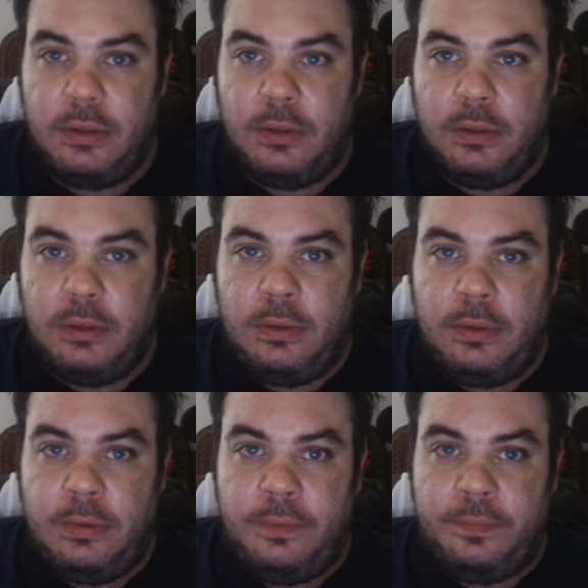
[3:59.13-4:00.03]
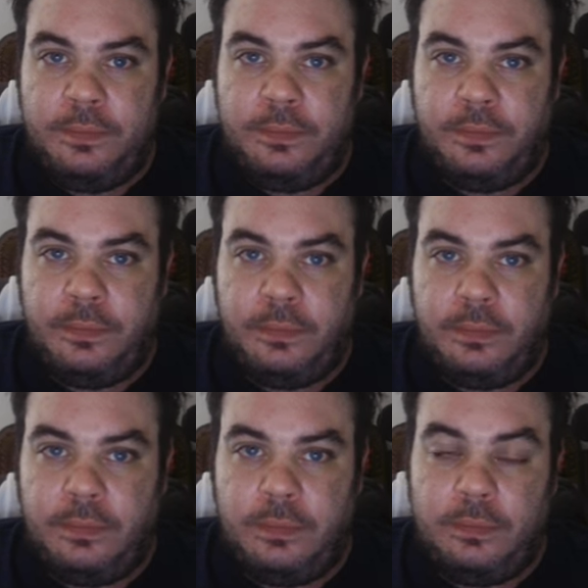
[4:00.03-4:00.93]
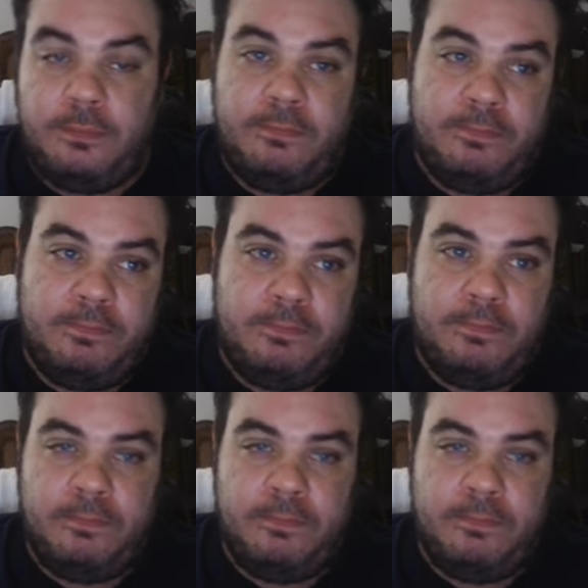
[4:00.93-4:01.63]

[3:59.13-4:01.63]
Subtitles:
Nothing is said.